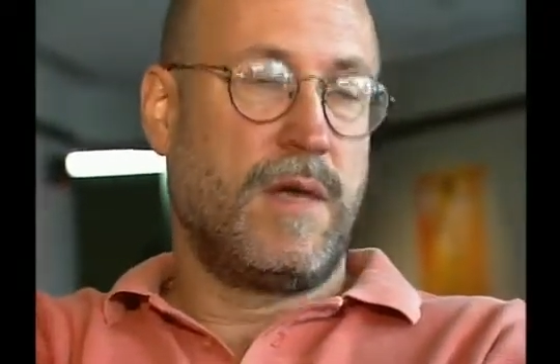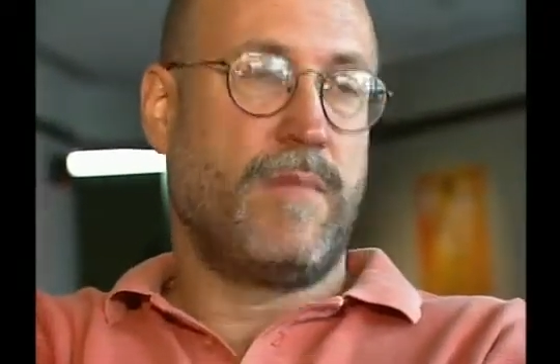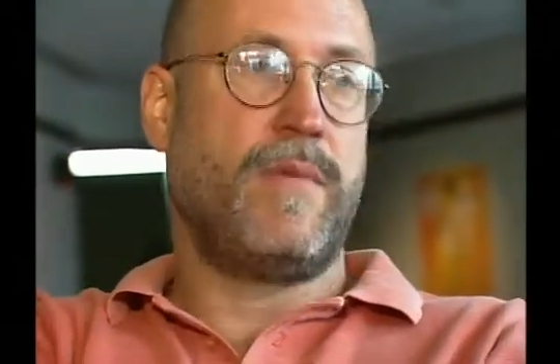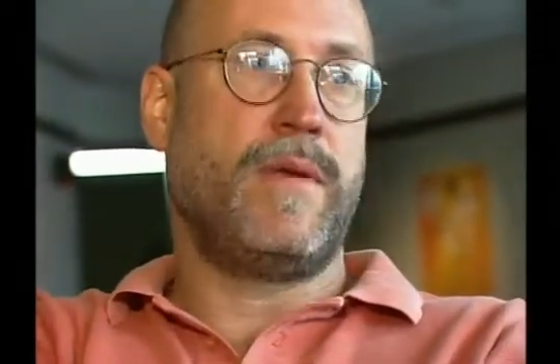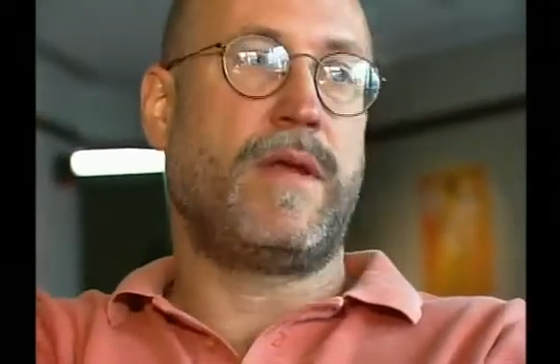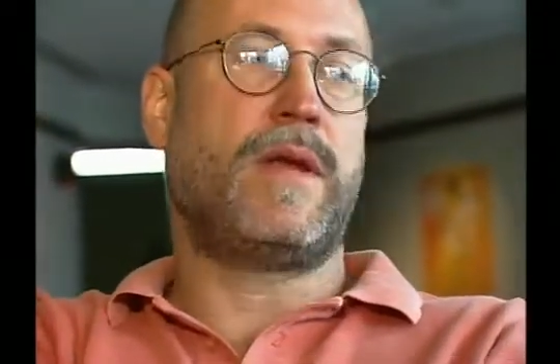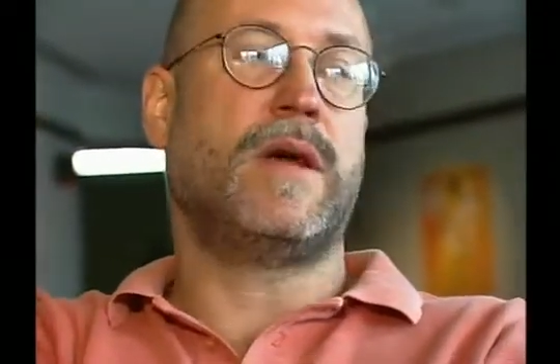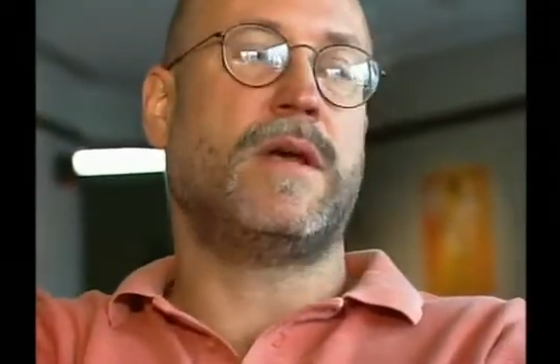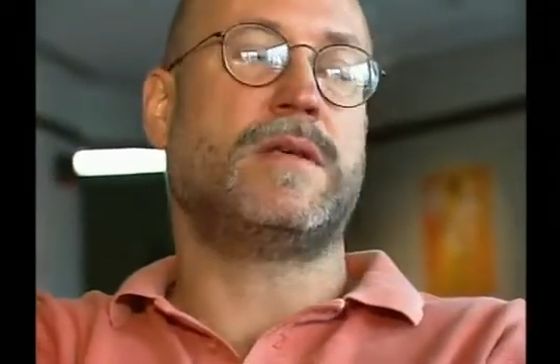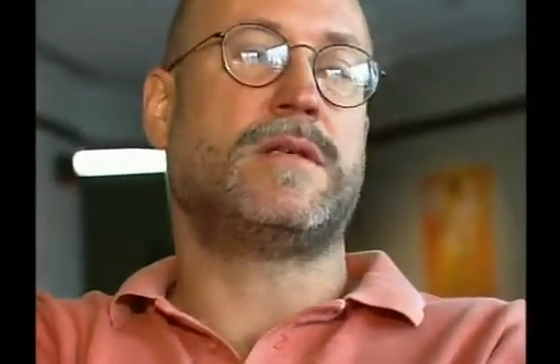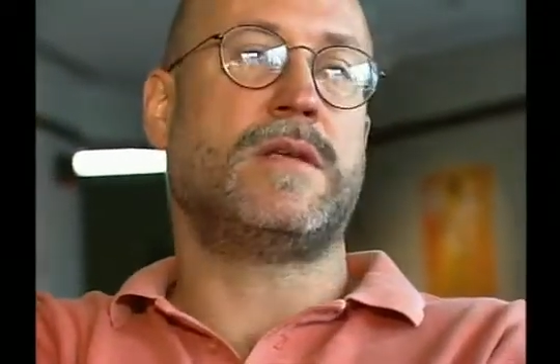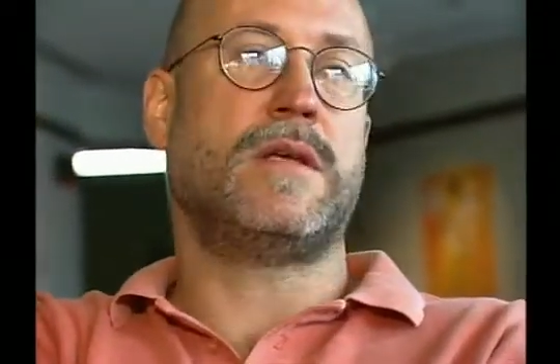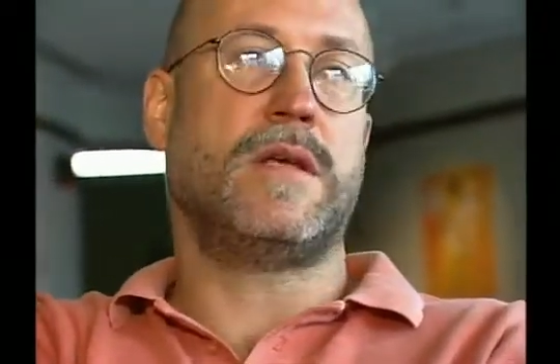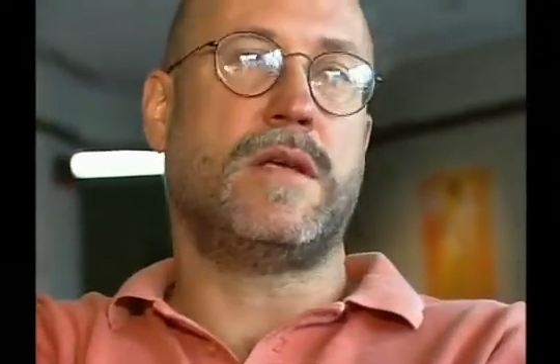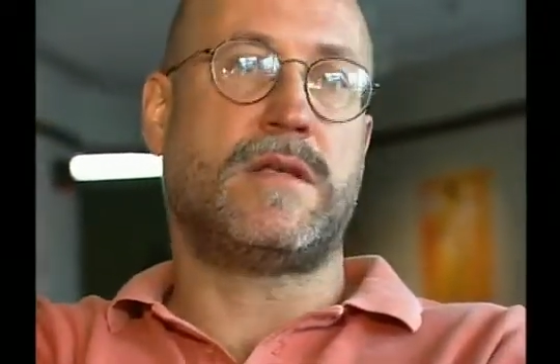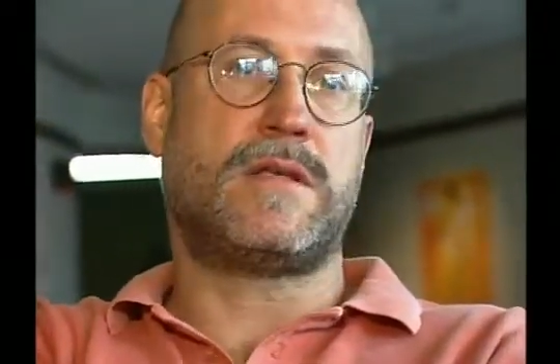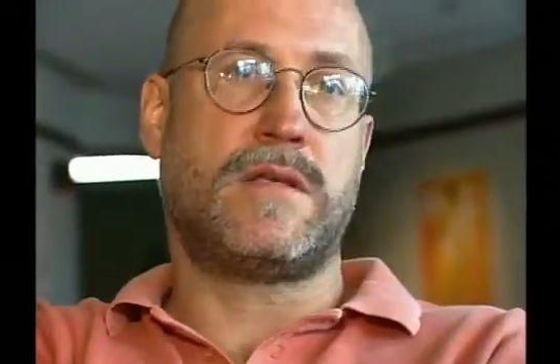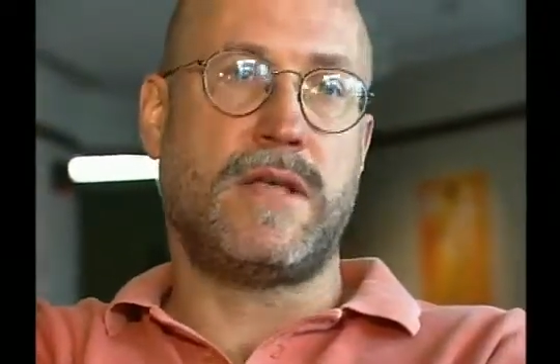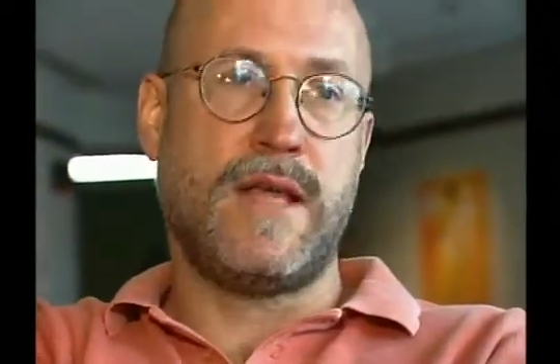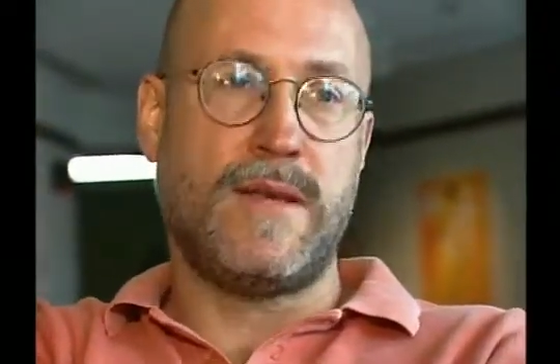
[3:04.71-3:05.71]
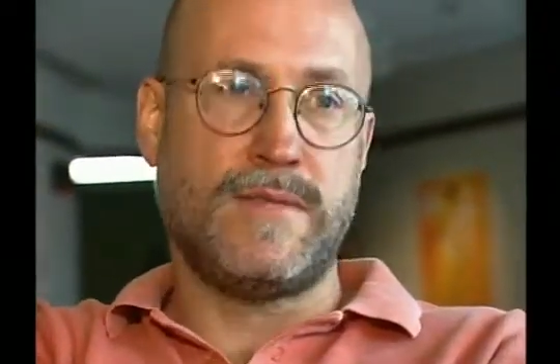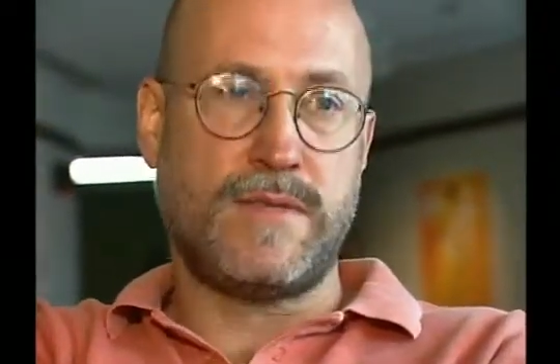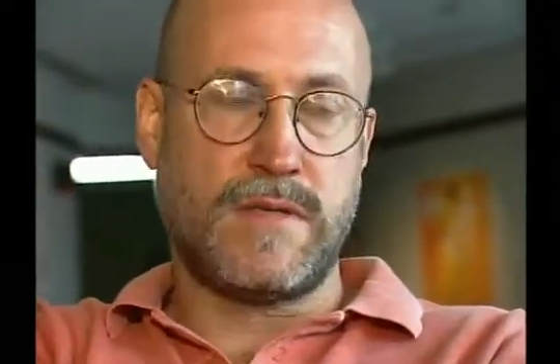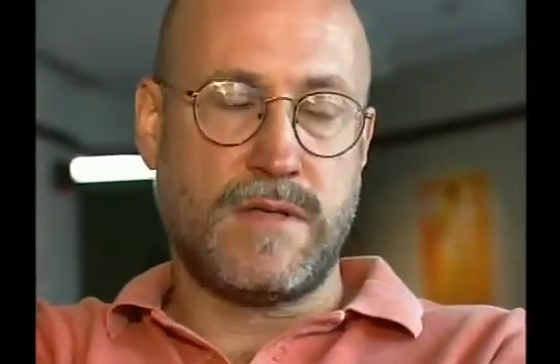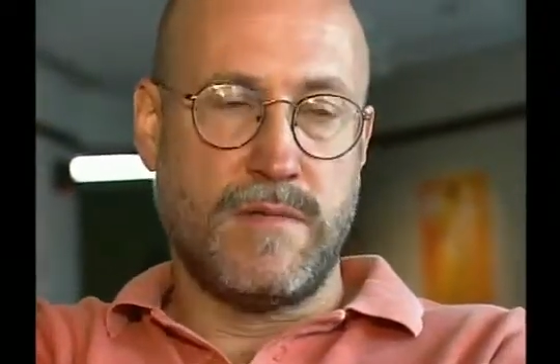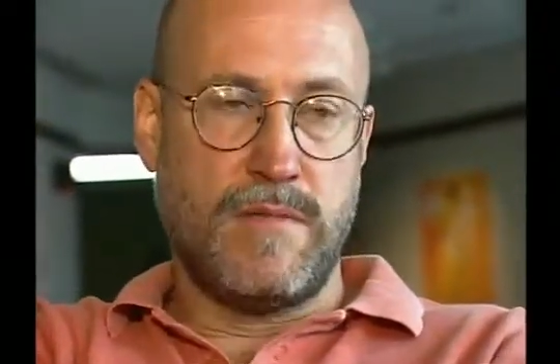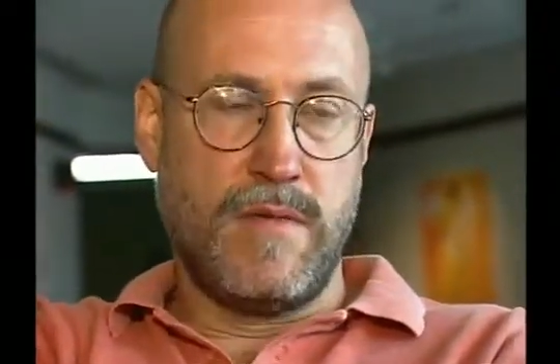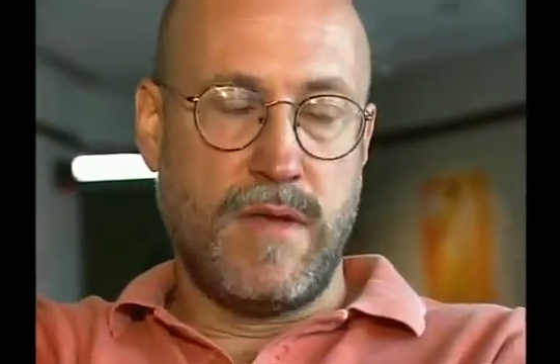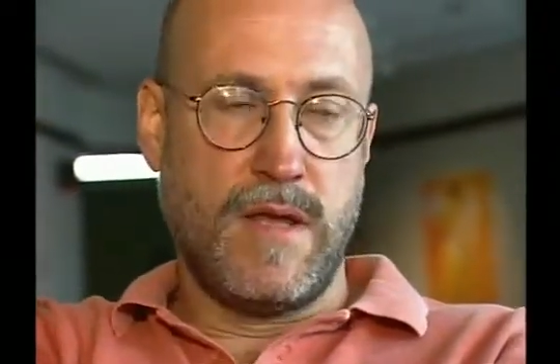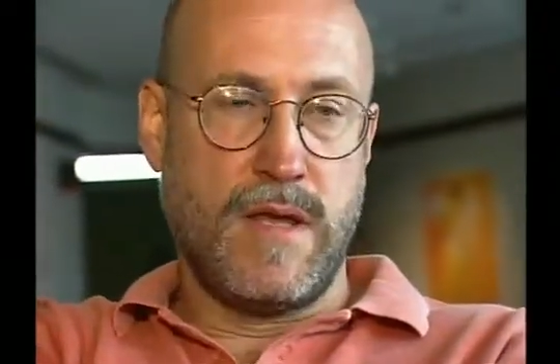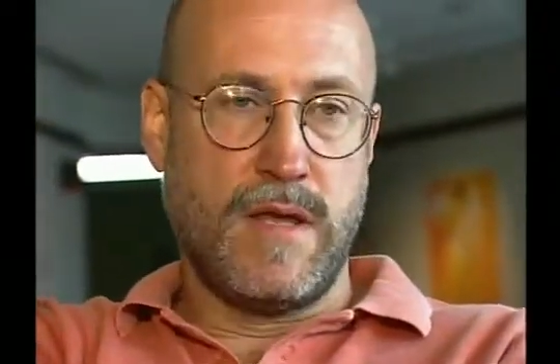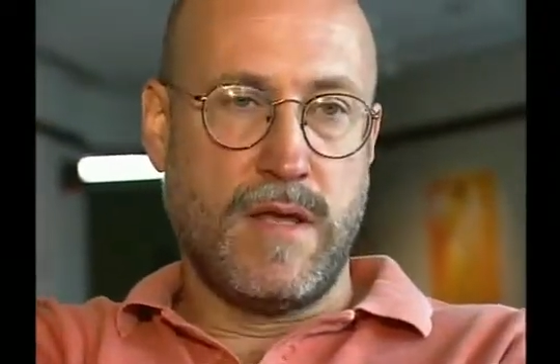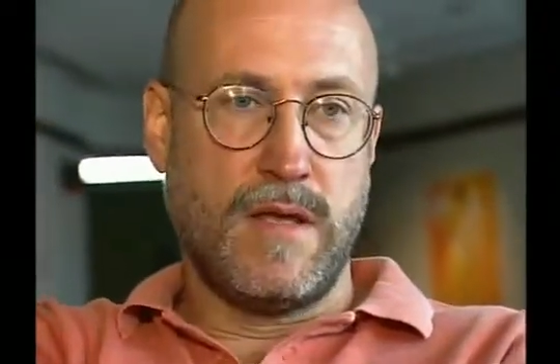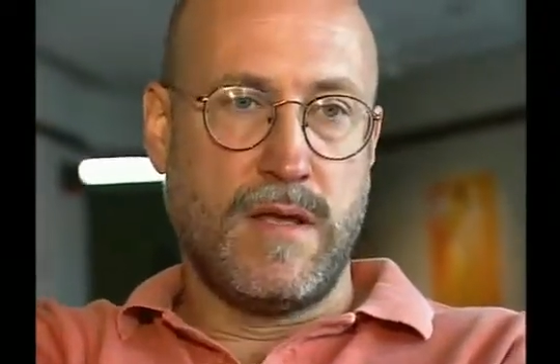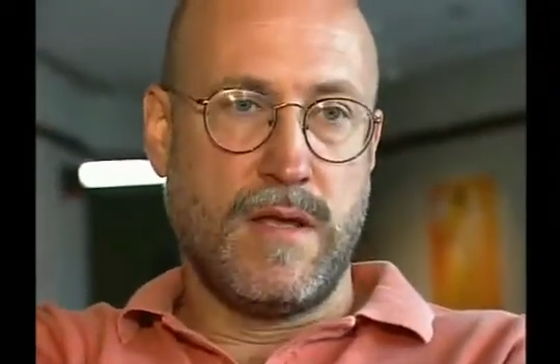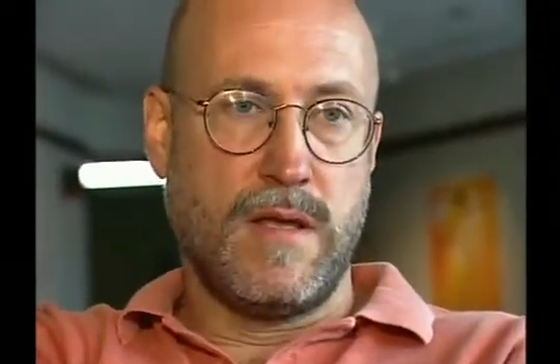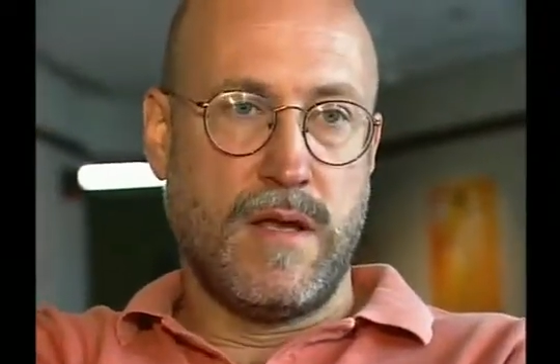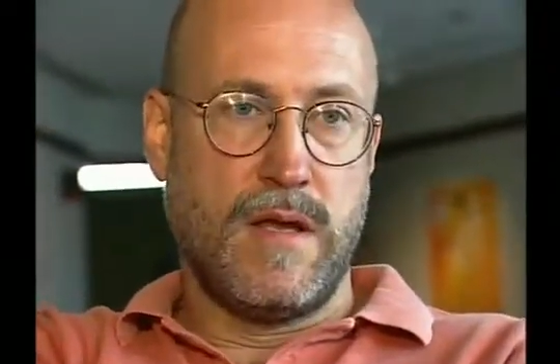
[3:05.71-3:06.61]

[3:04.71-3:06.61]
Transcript: because it seems to me